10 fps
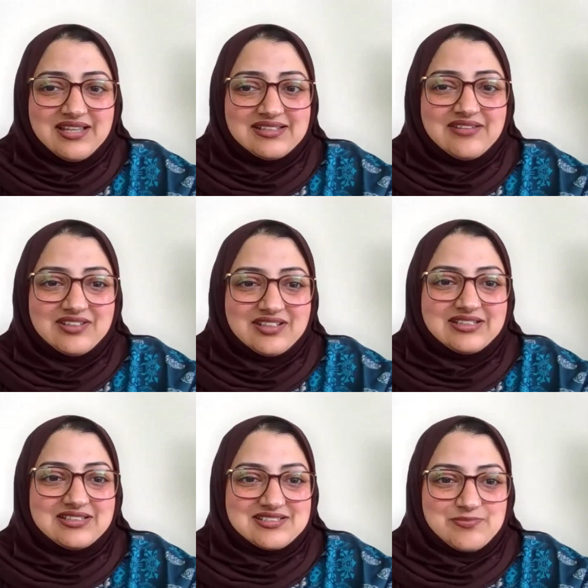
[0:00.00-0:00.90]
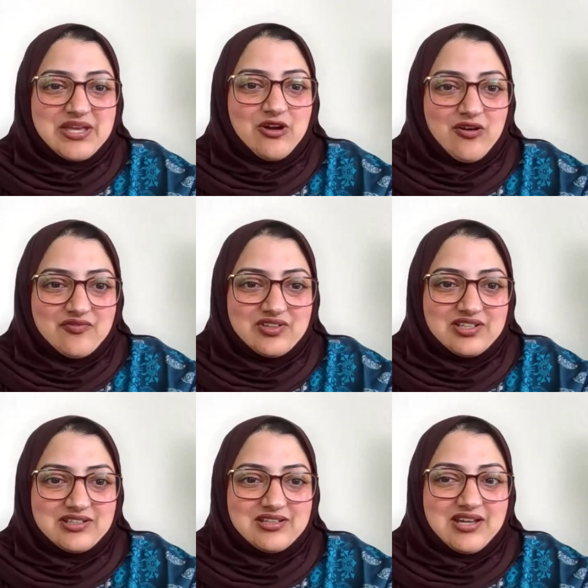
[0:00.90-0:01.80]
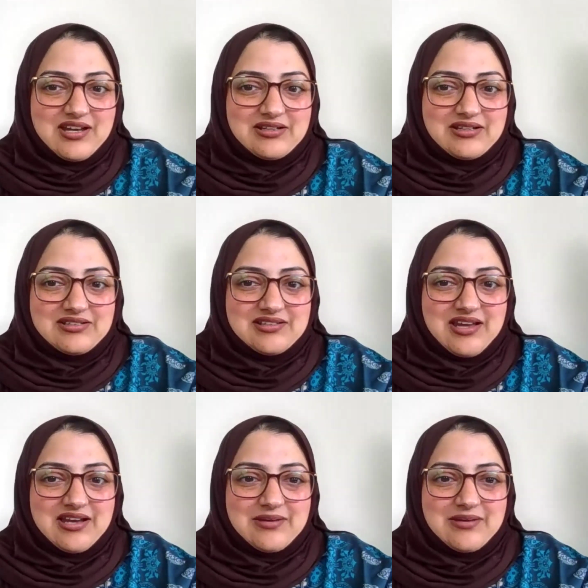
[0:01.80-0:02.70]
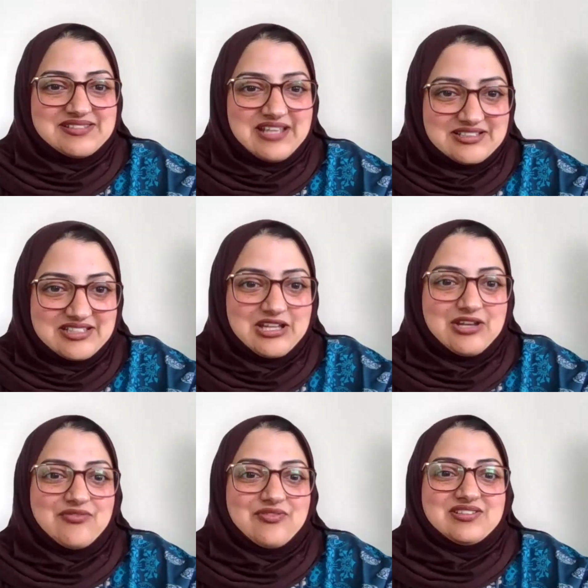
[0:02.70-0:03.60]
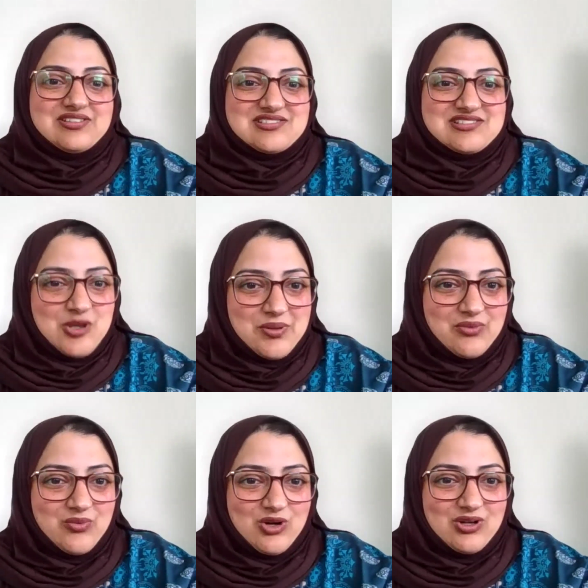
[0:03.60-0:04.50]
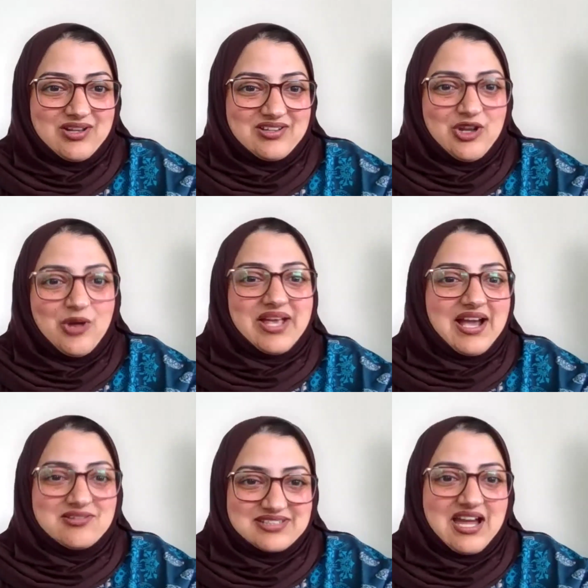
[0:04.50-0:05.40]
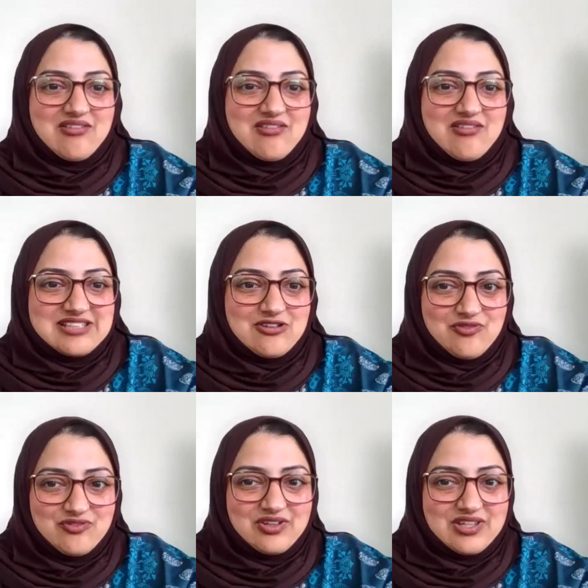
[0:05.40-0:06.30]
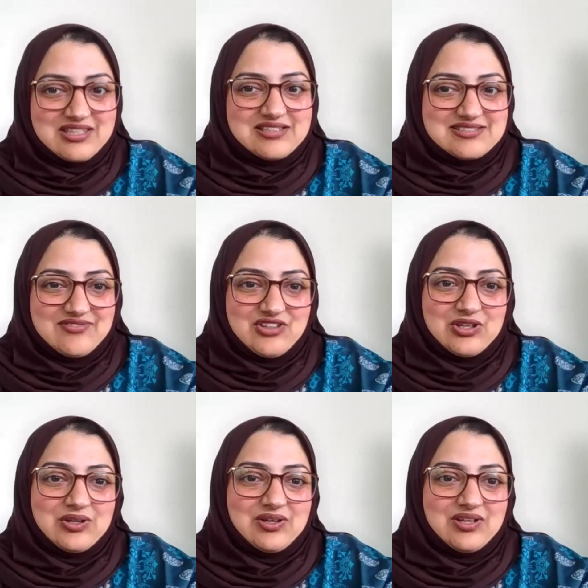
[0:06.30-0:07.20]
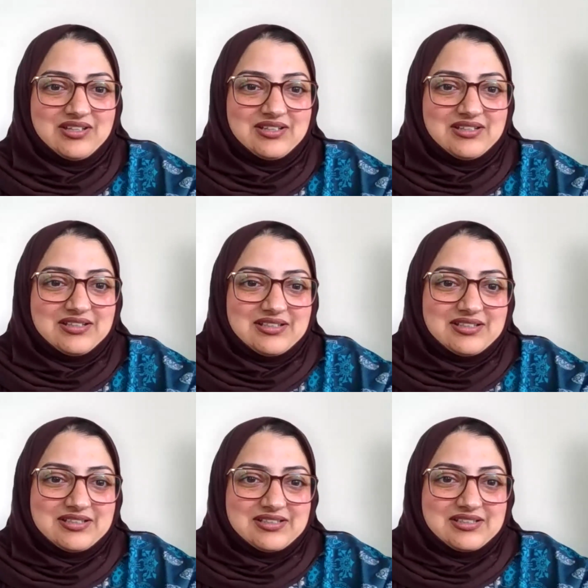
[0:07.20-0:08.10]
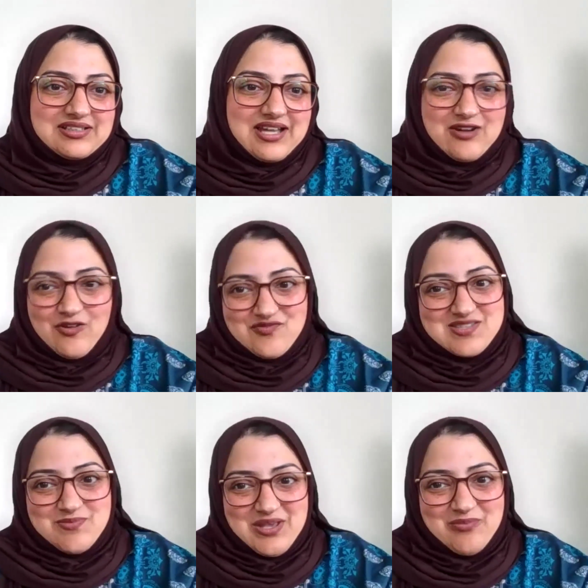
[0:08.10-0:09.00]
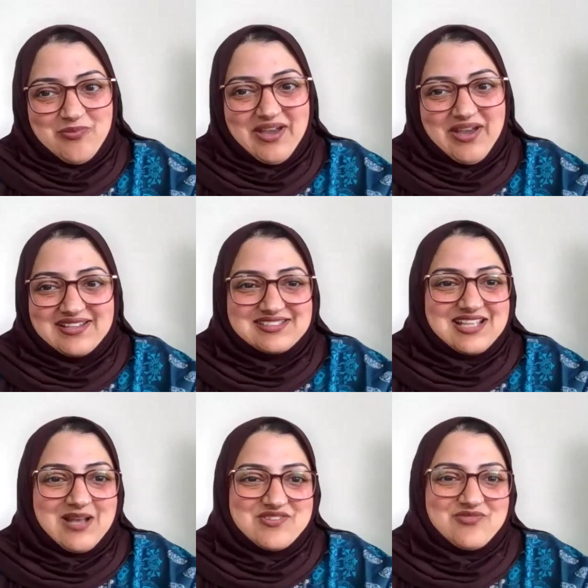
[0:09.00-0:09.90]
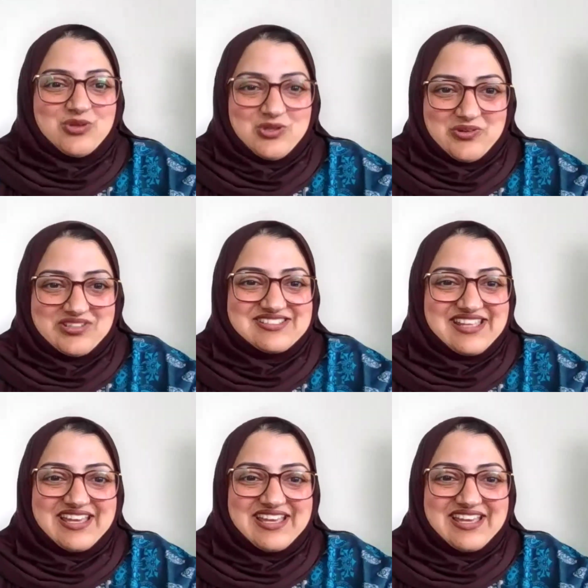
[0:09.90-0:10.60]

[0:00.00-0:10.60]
yeah, definitely just being confident and assertive, and just knowing how to carry yourself in the interview, and obviously being prepared in terms of what you want